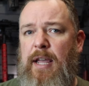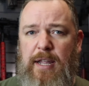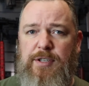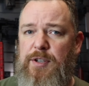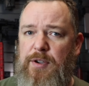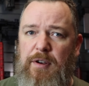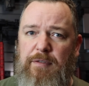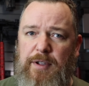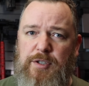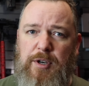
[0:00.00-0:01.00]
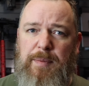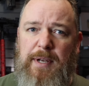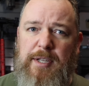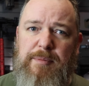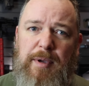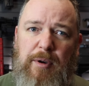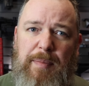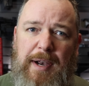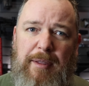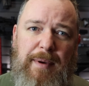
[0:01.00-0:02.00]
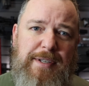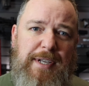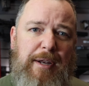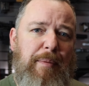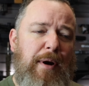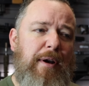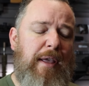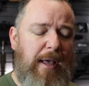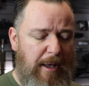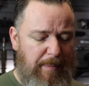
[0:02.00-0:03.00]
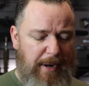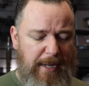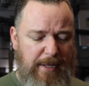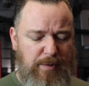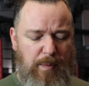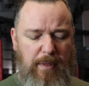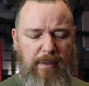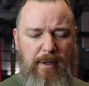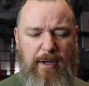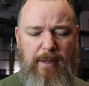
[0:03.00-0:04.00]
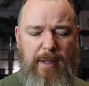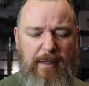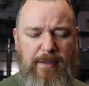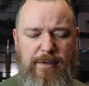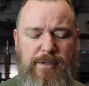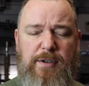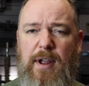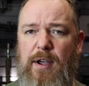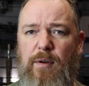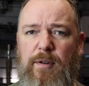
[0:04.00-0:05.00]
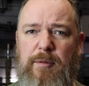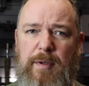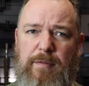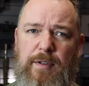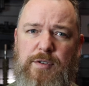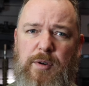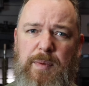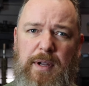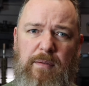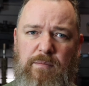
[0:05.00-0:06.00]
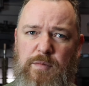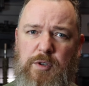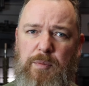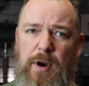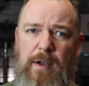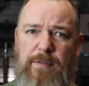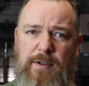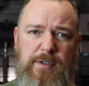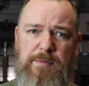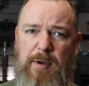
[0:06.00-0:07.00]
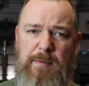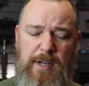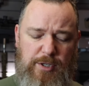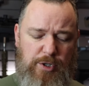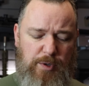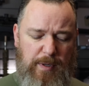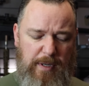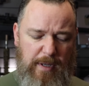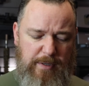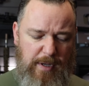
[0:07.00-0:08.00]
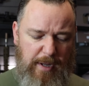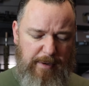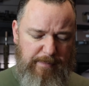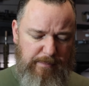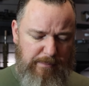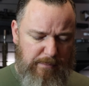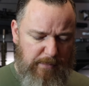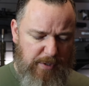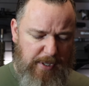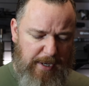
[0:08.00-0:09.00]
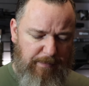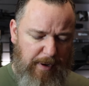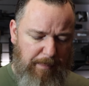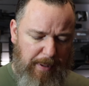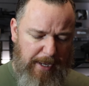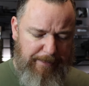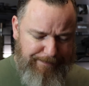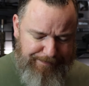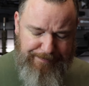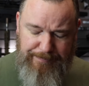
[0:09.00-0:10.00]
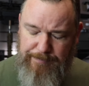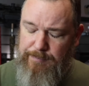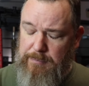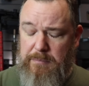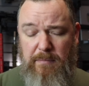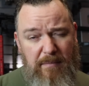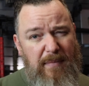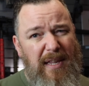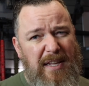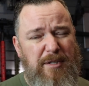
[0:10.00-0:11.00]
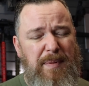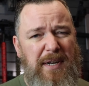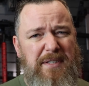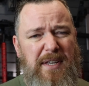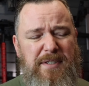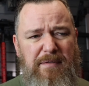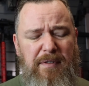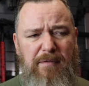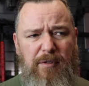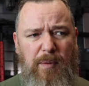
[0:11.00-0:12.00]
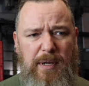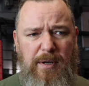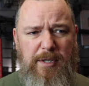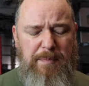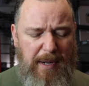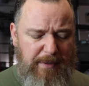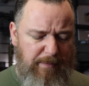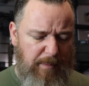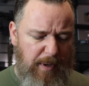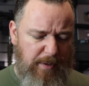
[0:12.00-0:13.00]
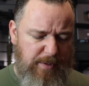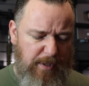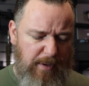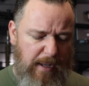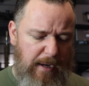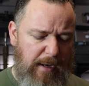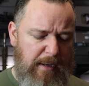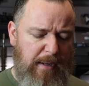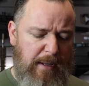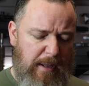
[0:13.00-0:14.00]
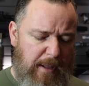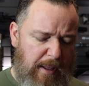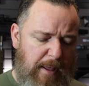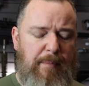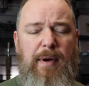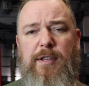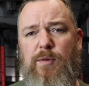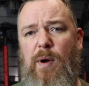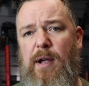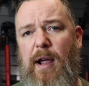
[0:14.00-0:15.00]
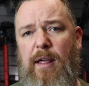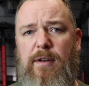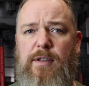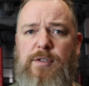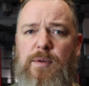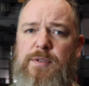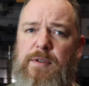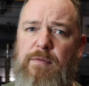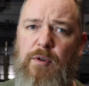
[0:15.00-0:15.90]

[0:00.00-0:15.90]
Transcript: until you go to field strip it, and it's a big old pain in the butt to take it apart. But I guess with a gun like this, you're not going to be field stripping super often because you're probably not shooting a ton. Slide frame play is a bit excessive for what you'd expect from an all-steel gun, but it's a Rock Island, so it's an